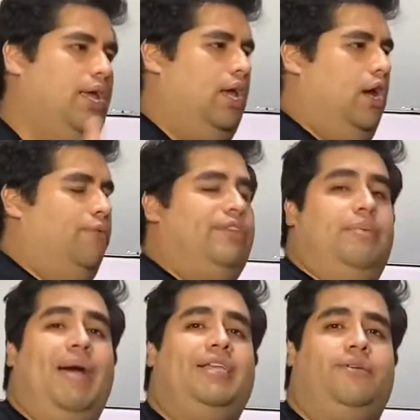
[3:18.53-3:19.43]
of the
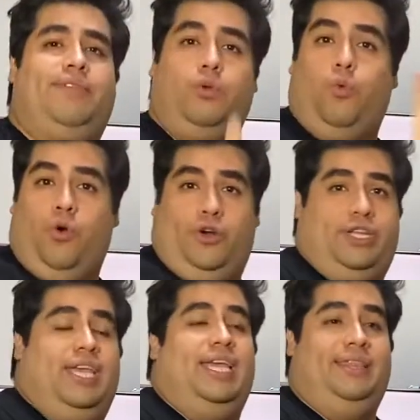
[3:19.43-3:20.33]
demands of their
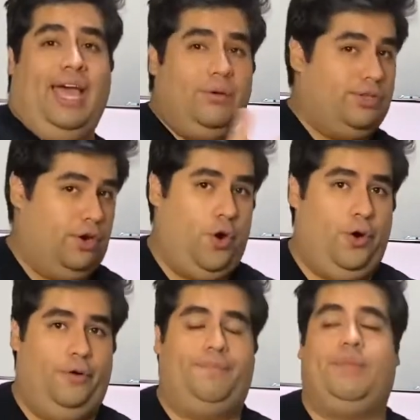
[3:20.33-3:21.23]
work now in their
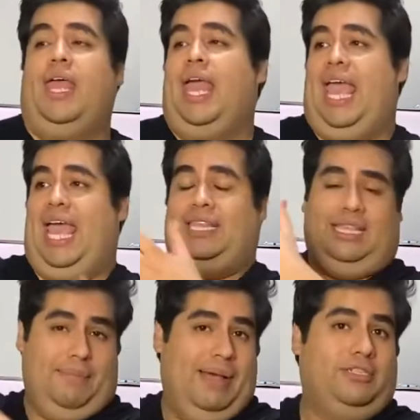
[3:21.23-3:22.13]
home and the
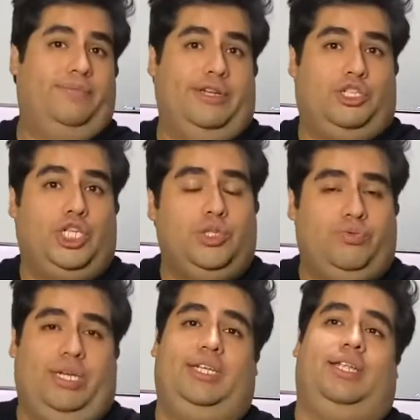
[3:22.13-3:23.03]
demands of their children,